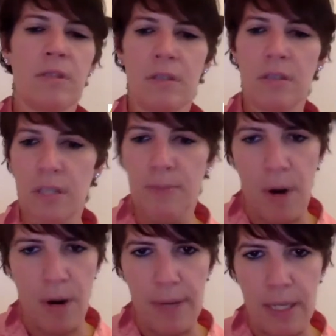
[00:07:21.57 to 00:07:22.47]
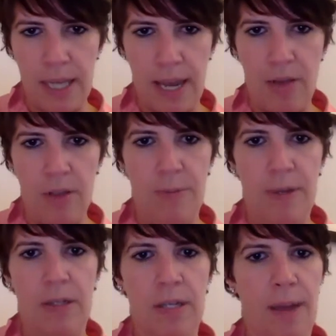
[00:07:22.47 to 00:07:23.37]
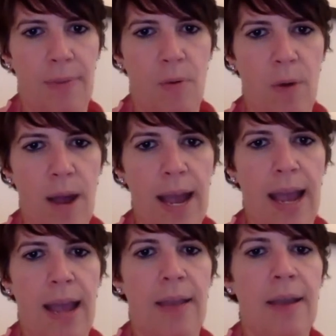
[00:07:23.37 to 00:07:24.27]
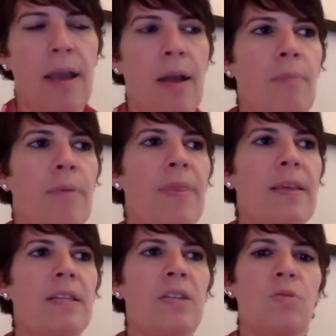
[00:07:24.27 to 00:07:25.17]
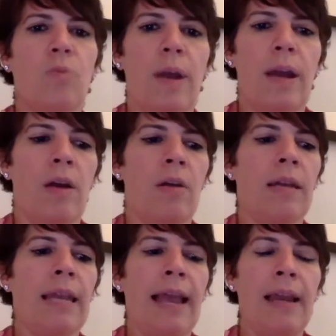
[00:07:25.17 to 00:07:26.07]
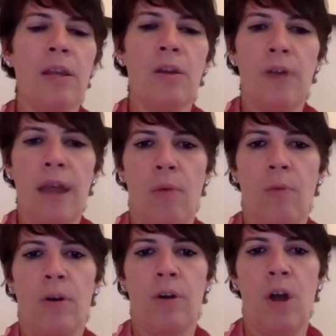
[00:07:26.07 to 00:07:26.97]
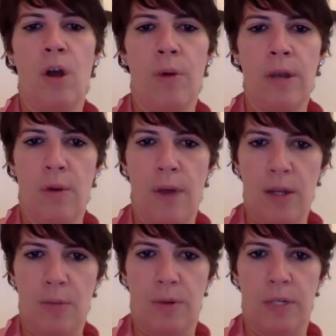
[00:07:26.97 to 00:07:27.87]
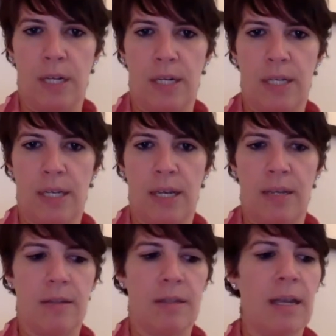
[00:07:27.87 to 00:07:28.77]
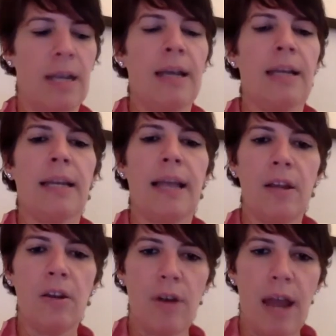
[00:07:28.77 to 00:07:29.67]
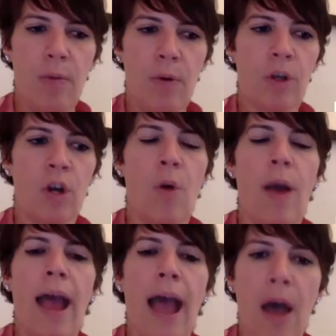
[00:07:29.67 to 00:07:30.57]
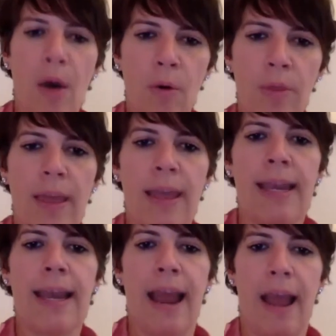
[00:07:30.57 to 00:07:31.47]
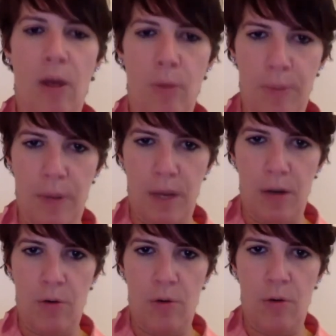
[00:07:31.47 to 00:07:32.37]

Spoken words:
smarmy salesman type of way, but this is where letting your network know what your expertise is, letting your network know how they can help you,